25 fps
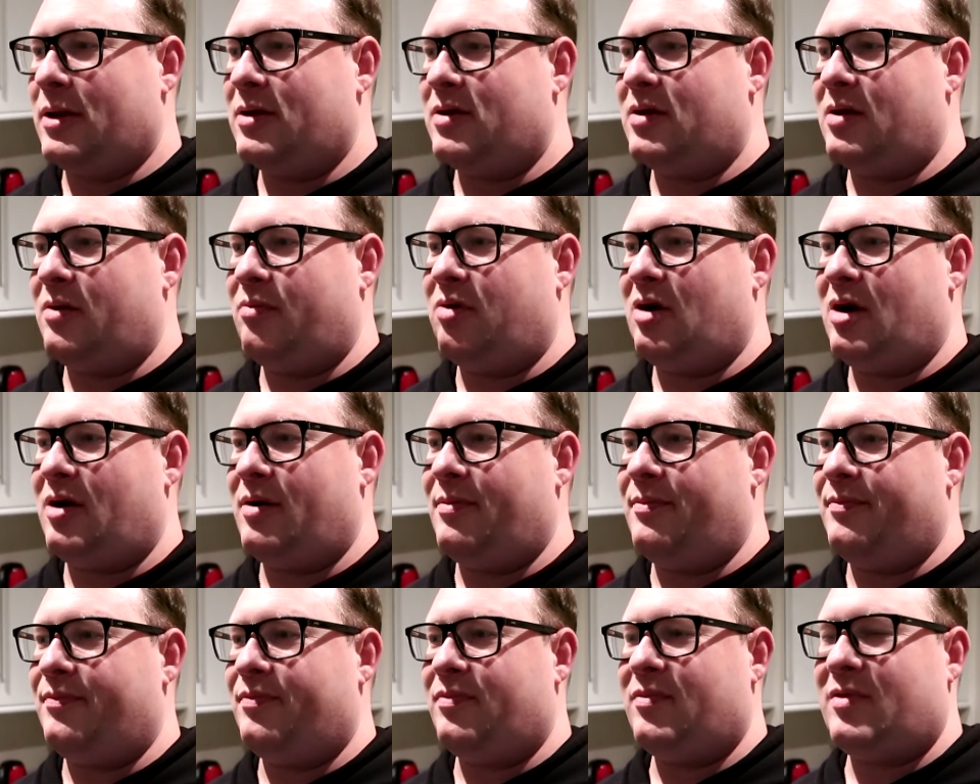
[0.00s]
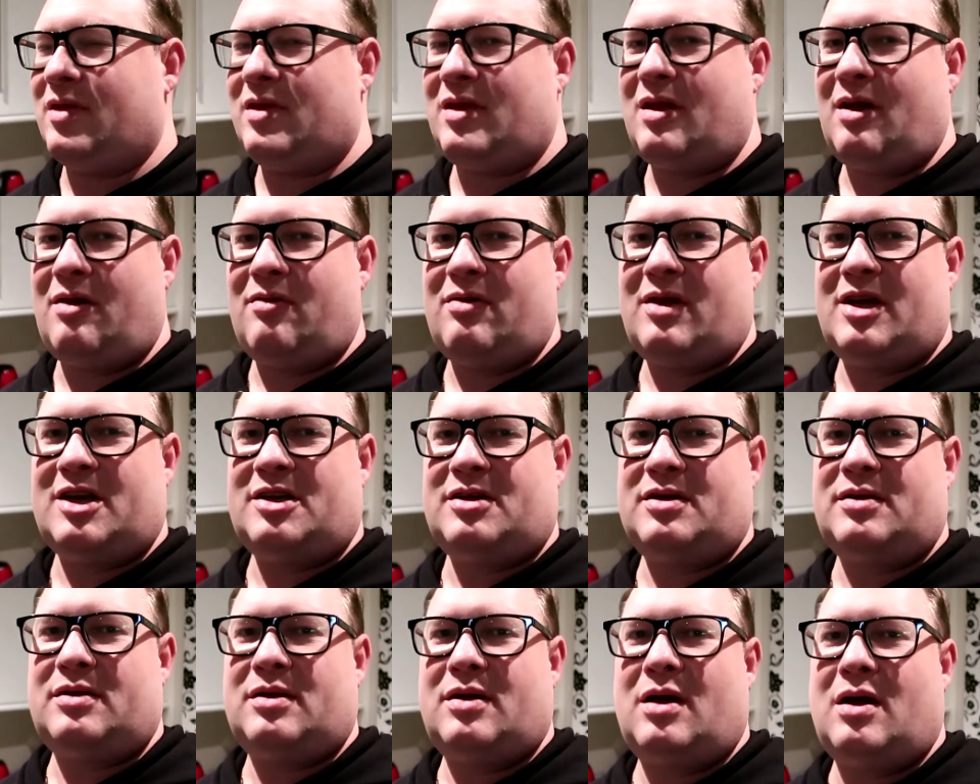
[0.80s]
To do this
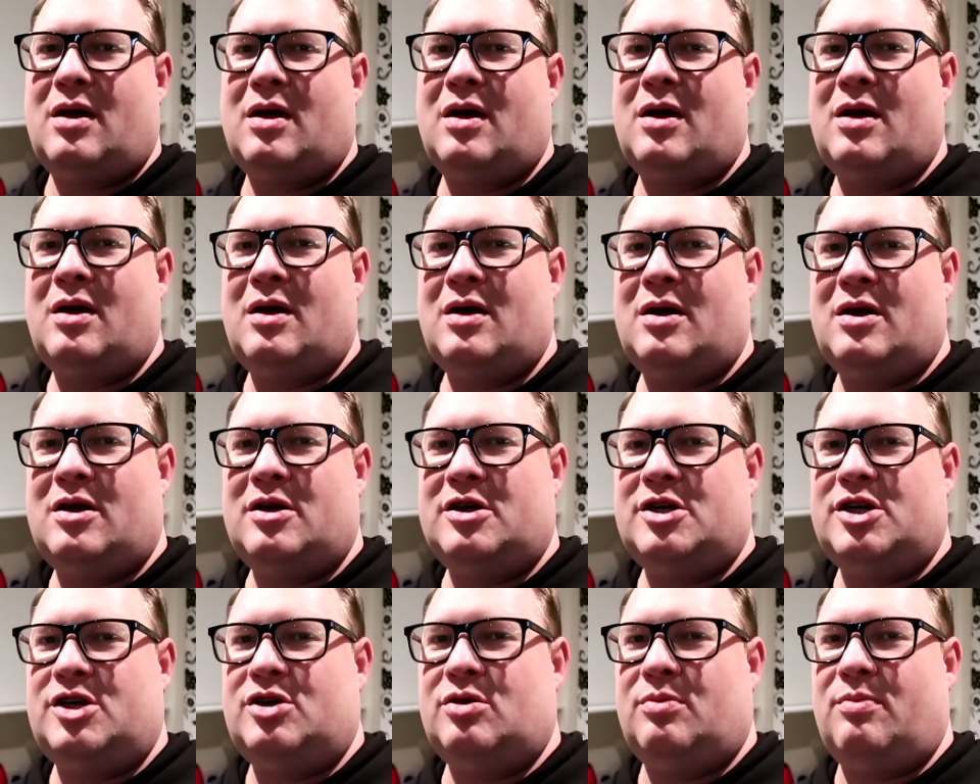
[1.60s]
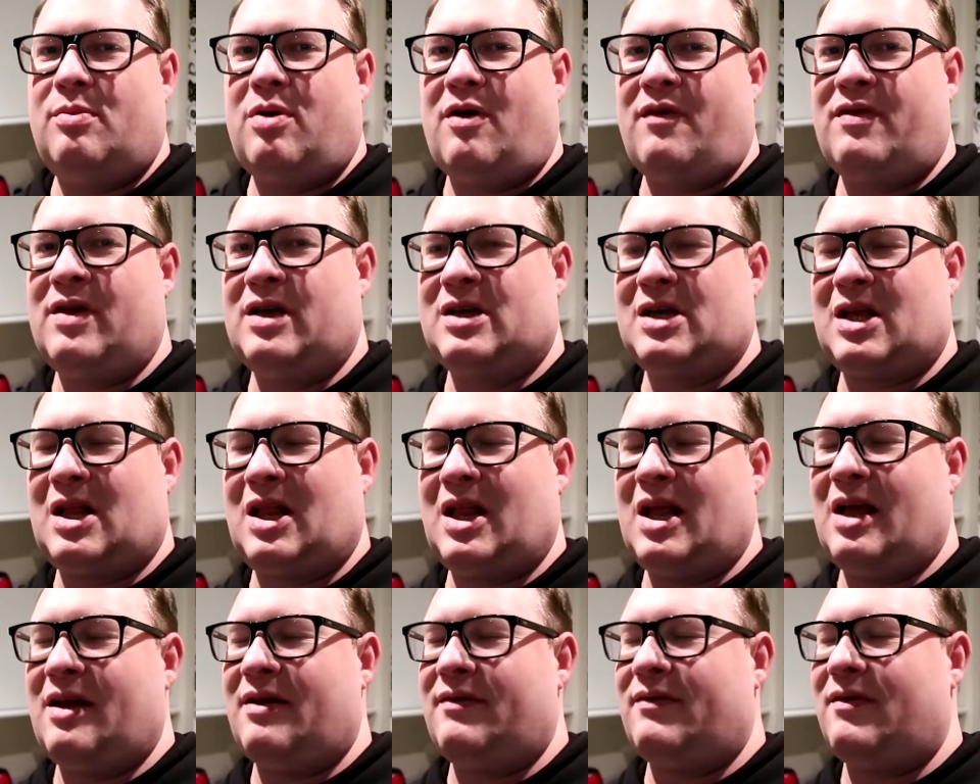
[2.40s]
jump off this
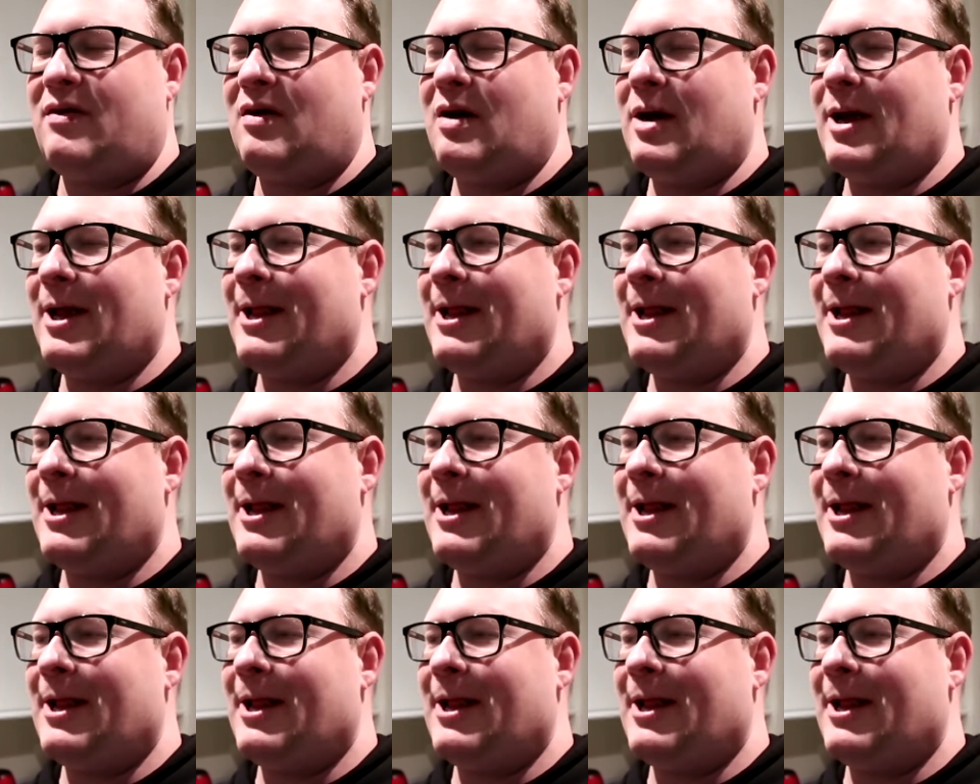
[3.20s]
cliff.